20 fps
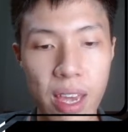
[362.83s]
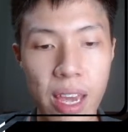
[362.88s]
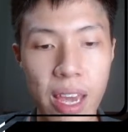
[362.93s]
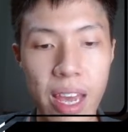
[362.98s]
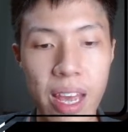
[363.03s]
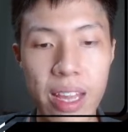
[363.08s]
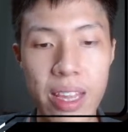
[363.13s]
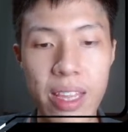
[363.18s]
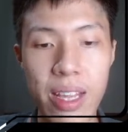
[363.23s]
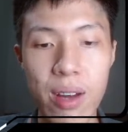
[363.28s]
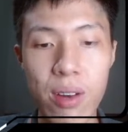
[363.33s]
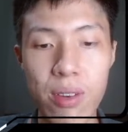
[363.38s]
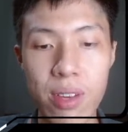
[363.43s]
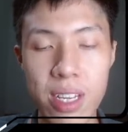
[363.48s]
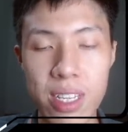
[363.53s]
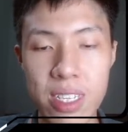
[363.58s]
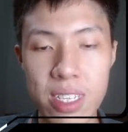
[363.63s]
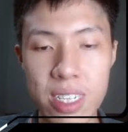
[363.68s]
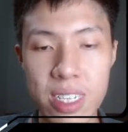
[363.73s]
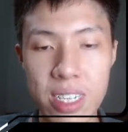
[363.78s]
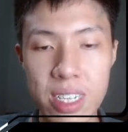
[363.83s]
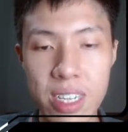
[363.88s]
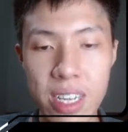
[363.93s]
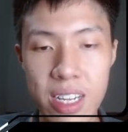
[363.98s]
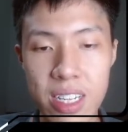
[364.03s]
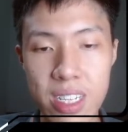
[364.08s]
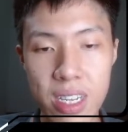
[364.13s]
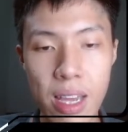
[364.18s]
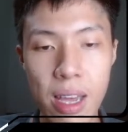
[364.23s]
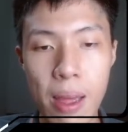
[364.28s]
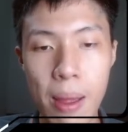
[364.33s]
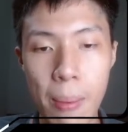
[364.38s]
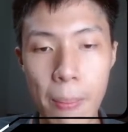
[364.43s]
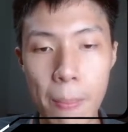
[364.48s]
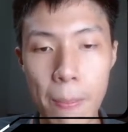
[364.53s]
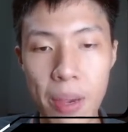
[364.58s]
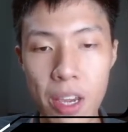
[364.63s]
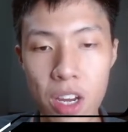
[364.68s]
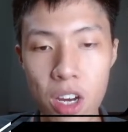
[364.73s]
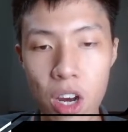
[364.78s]
and now you can see that
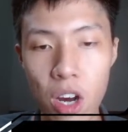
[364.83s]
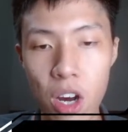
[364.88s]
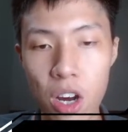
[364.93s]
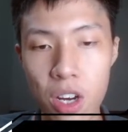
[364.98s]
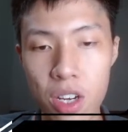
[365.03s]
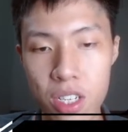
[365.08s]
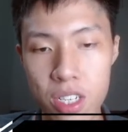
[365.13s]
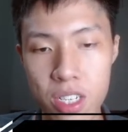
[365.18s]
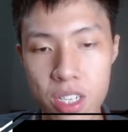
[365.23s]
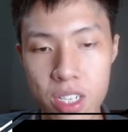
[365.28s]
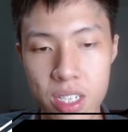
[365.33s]
because